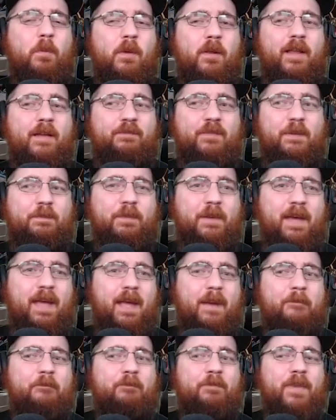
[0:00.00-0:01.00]
Bowl MVP.
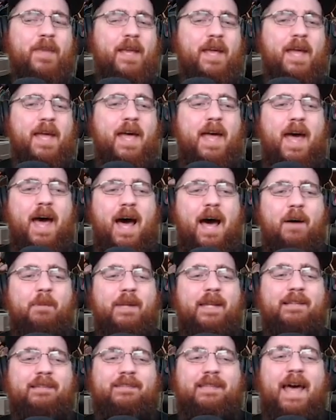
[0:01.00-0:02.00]
How
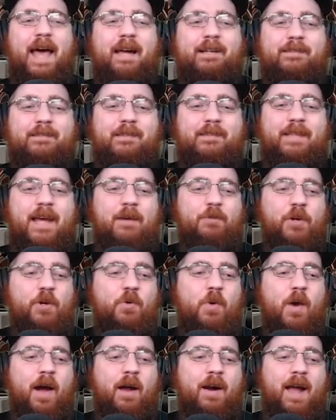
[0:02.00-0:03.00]
many sacks does that
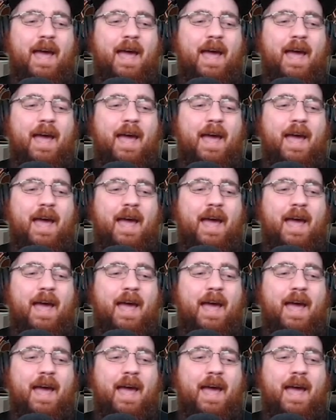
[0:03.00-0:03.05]
require?